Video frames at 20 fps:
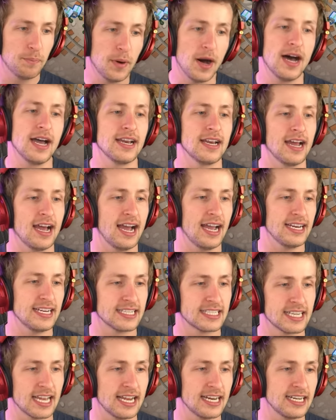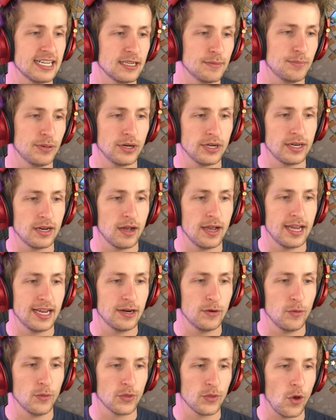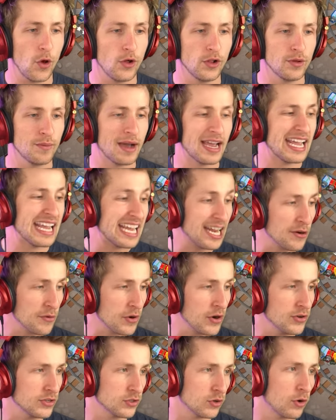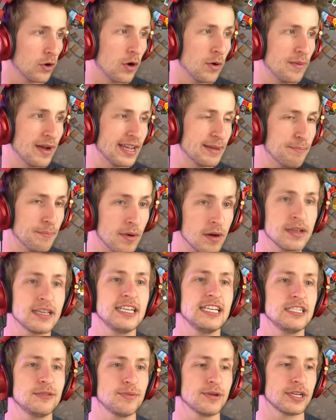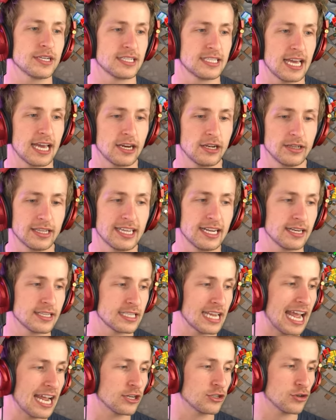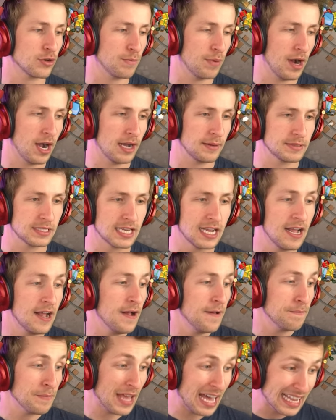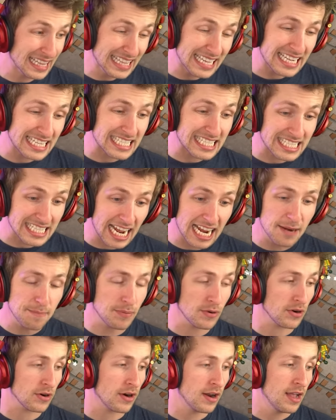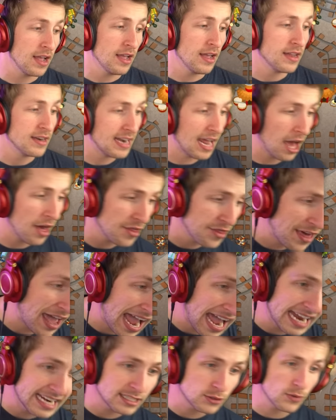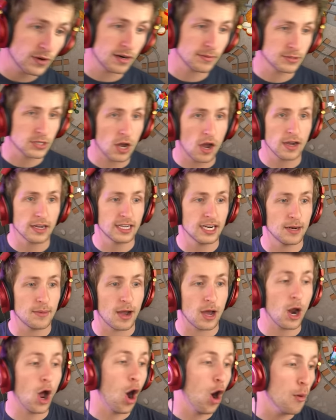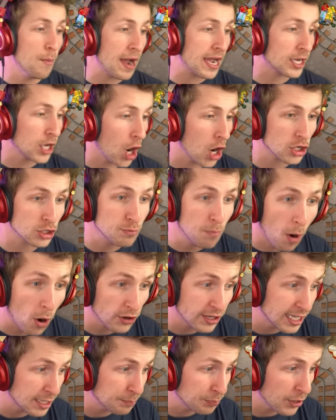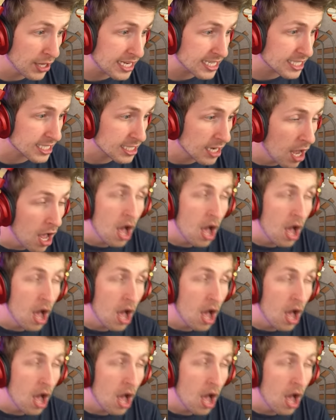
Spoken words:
But I decided to put it with all of my heroes or all my monkeys because that'll get us extra pops. Elite Sniper. Now that's what I'm talking about. Oh my gosh, Marketplace.